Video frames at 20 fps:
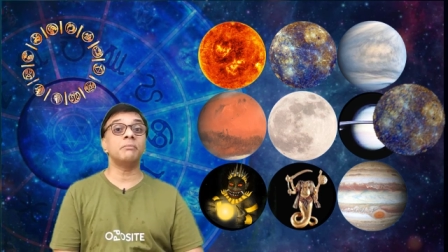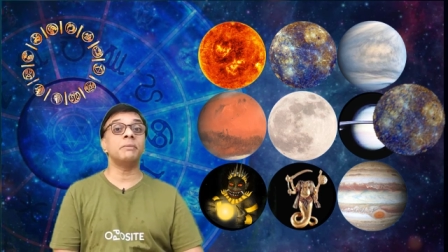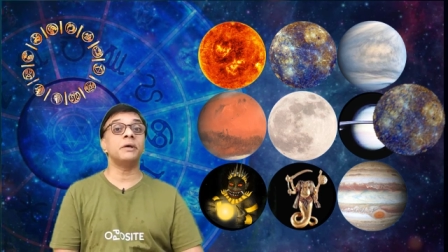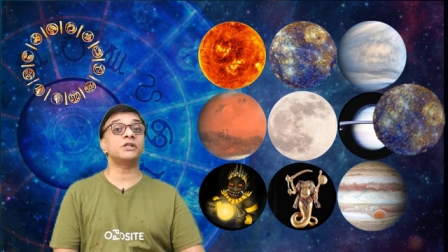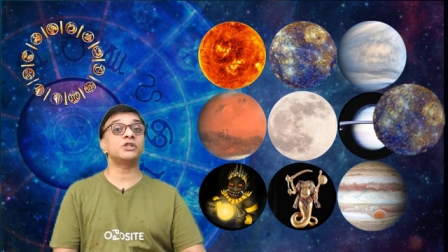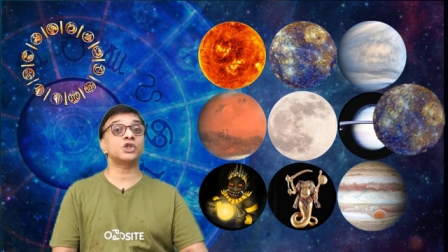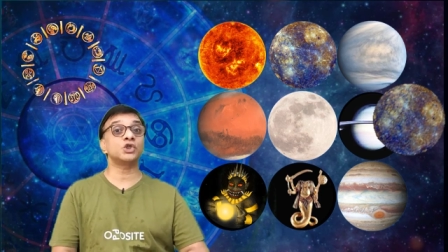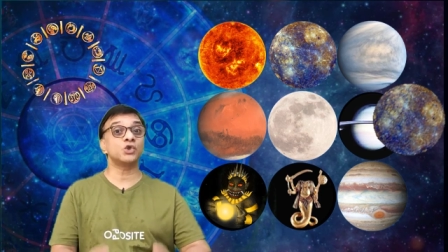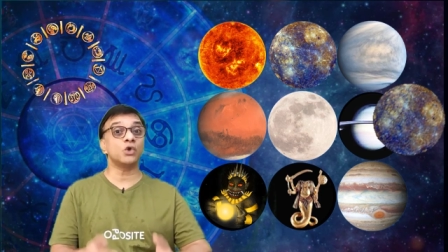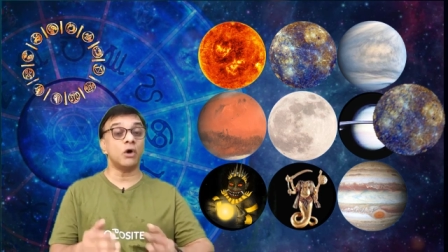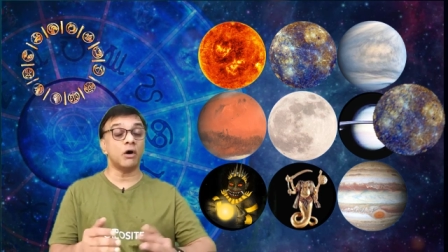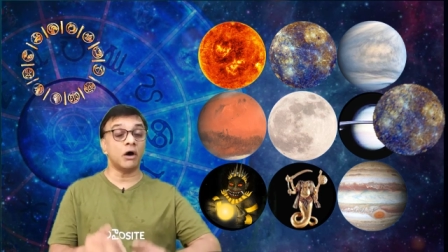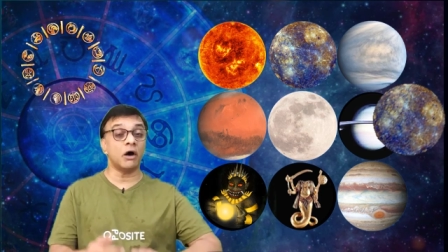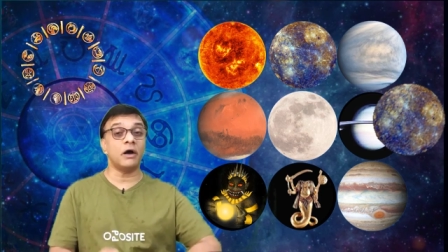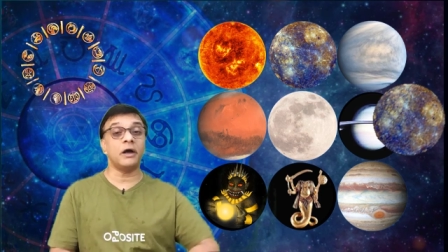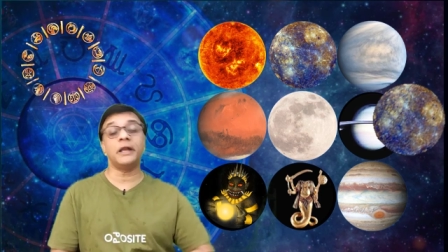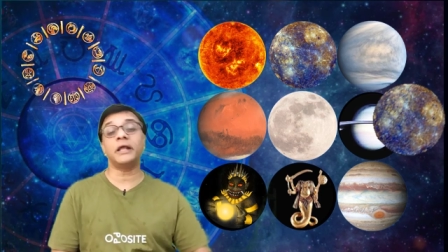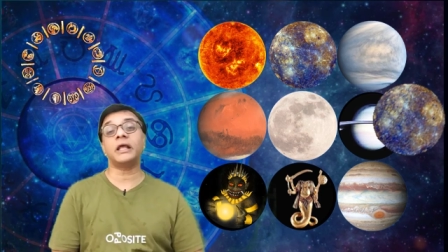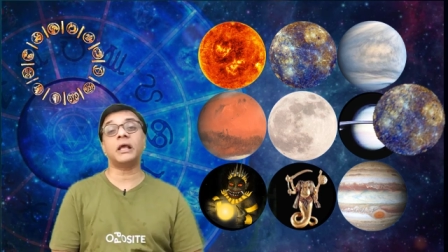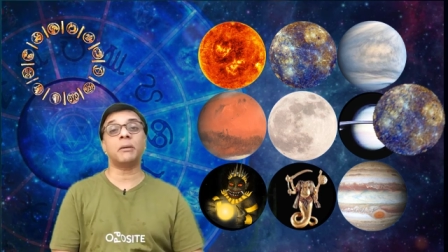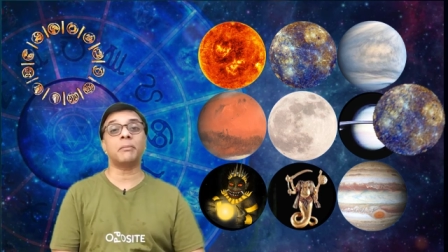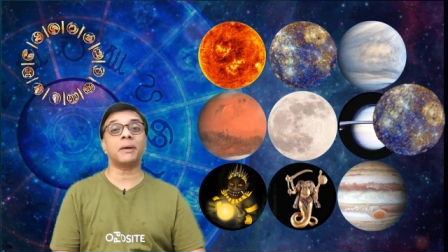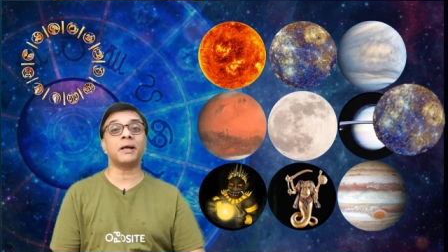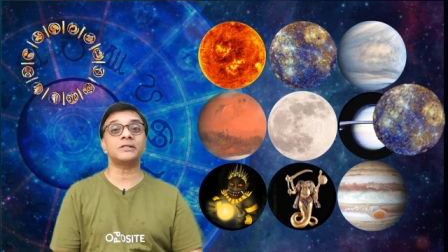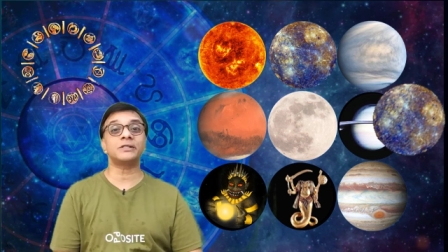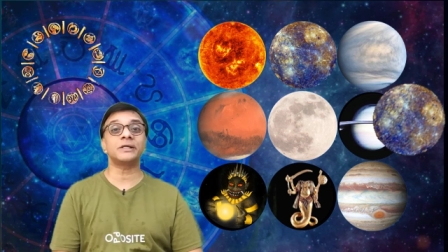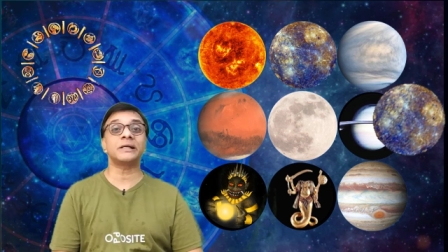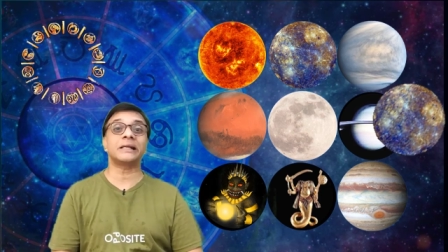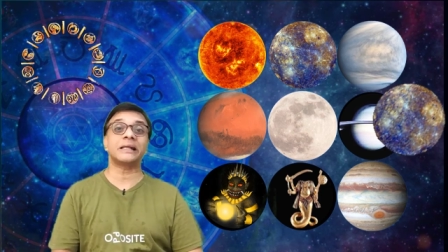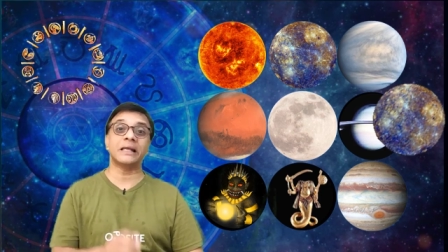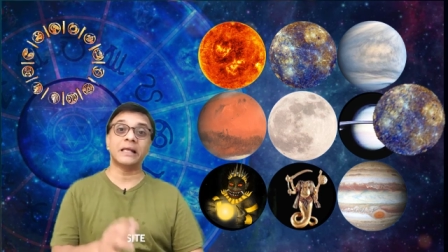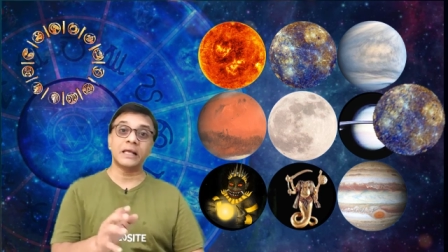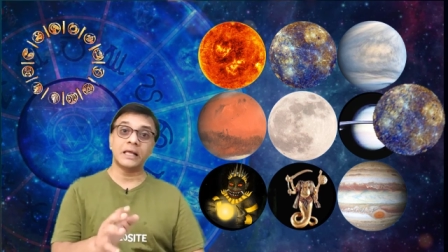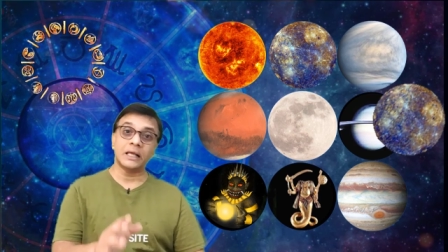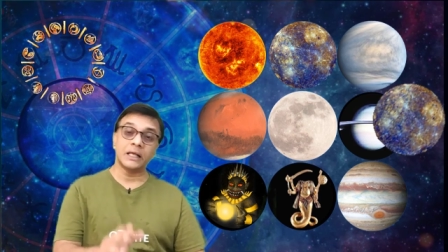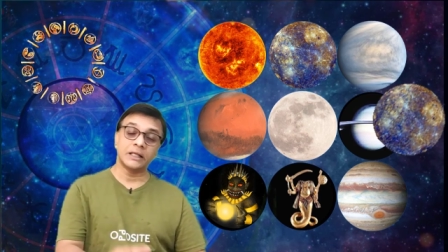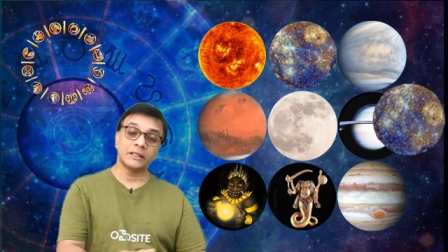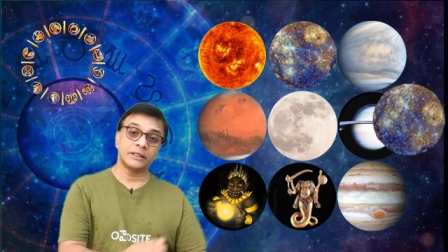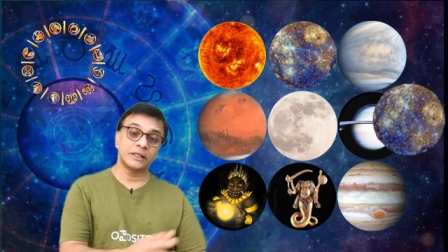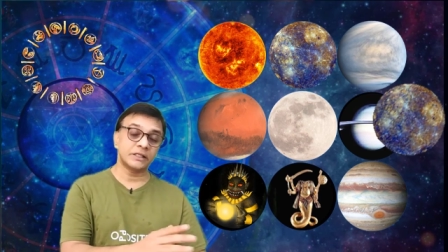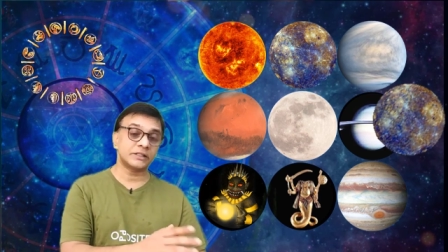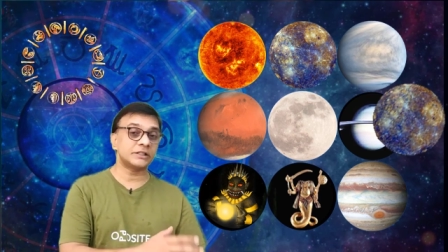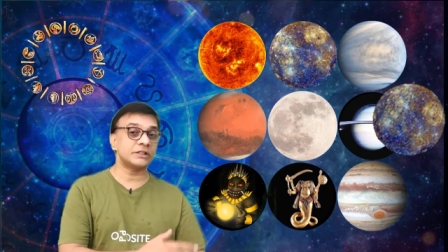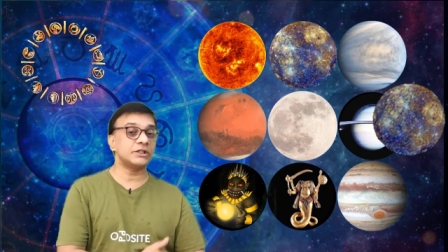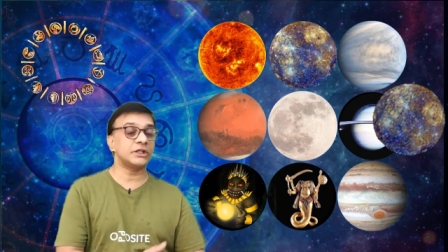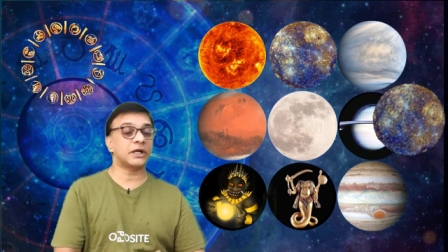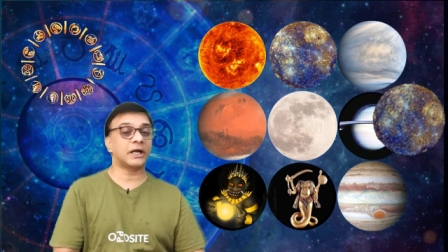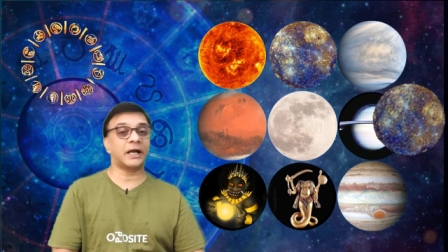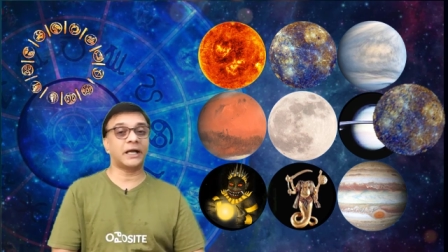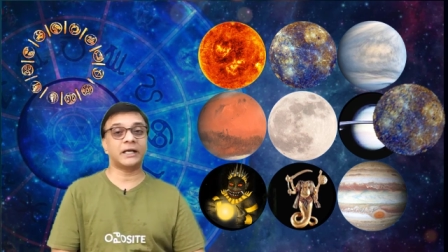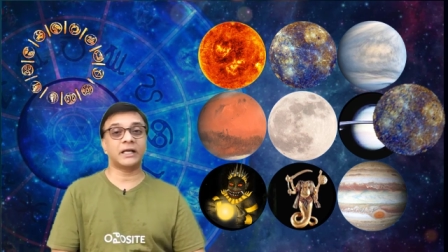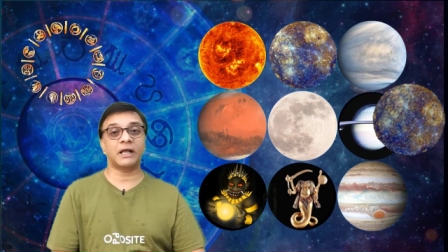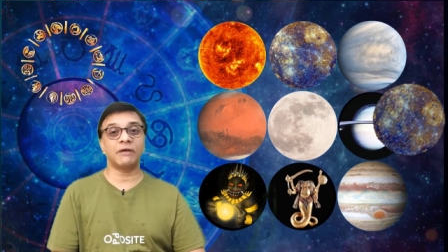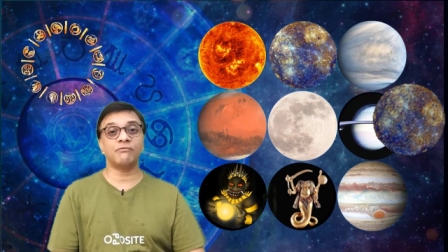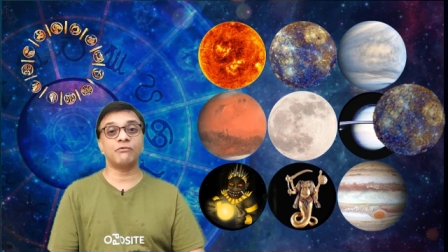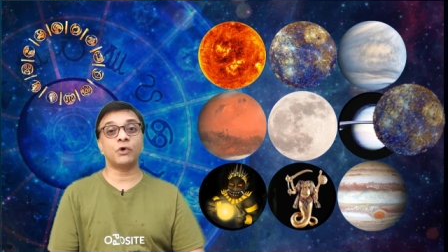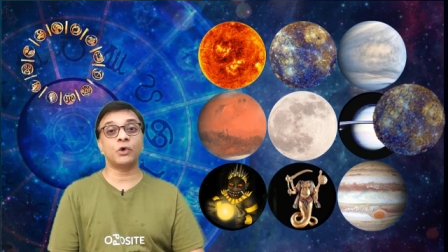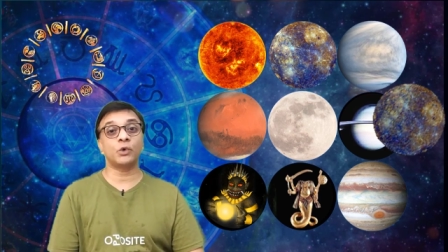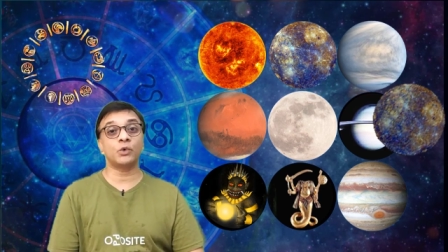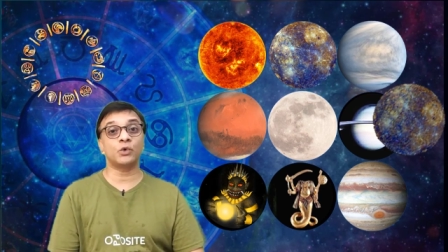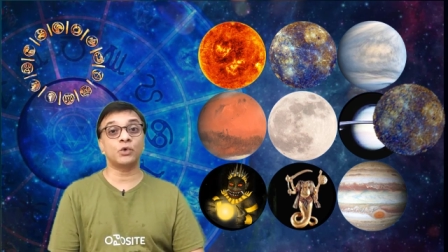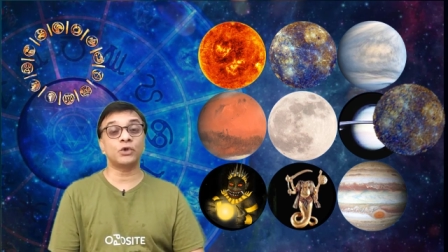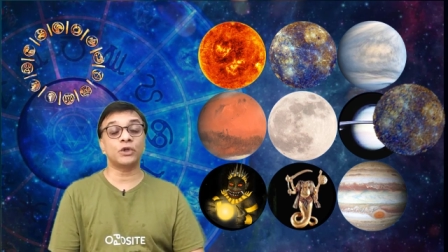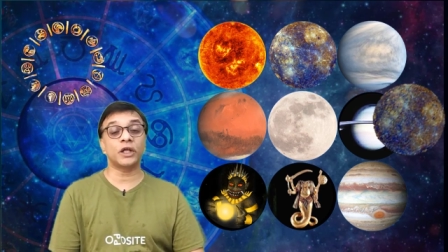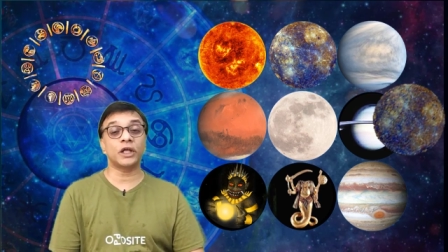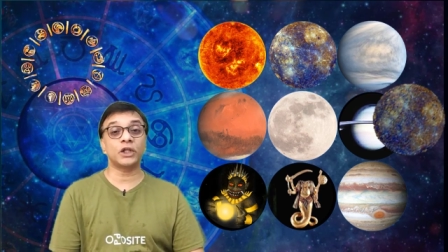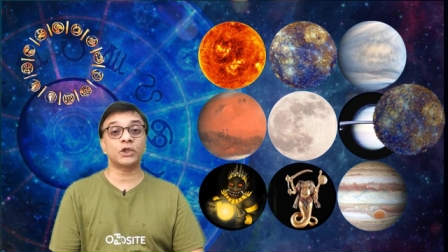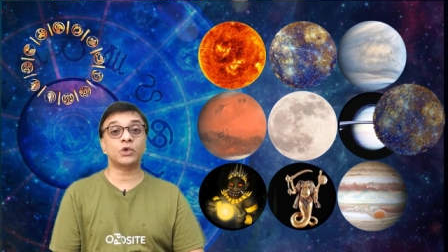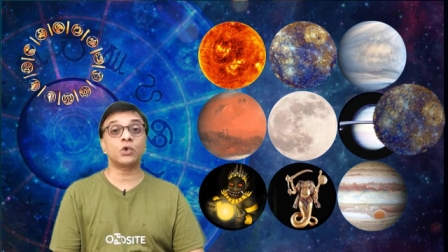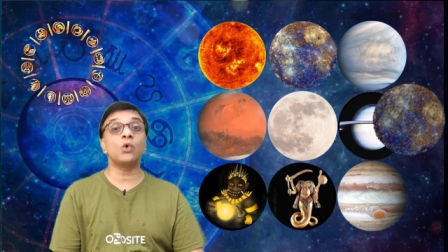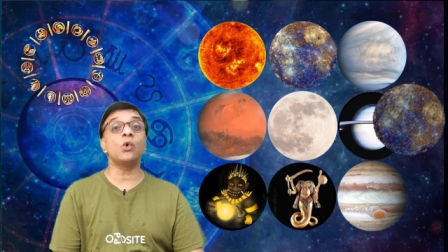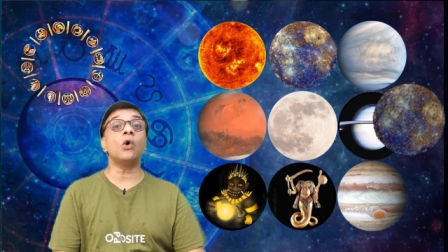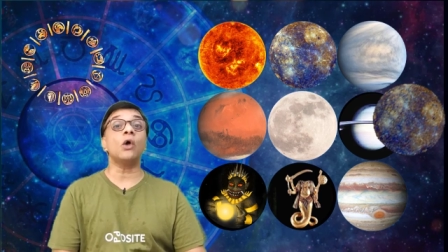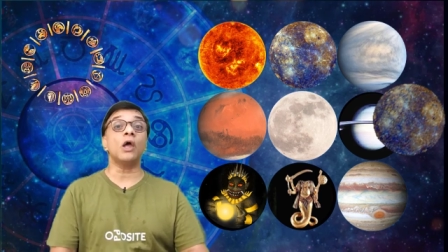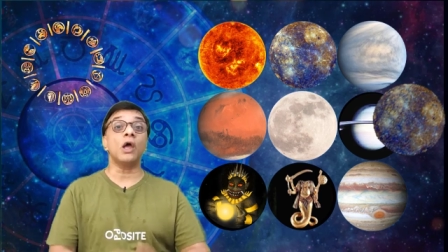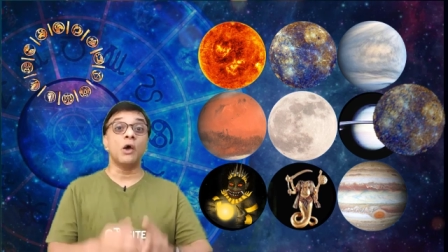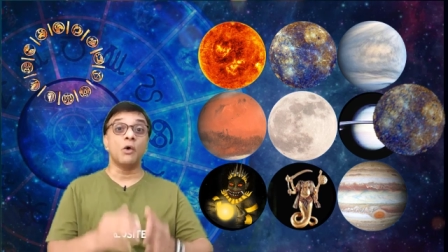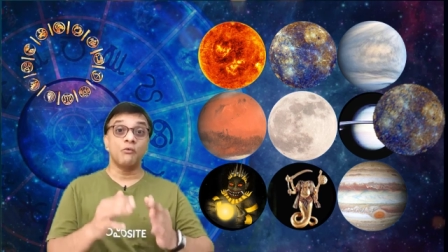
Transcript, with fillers: basis your earning capacity, this is the right time for you to think through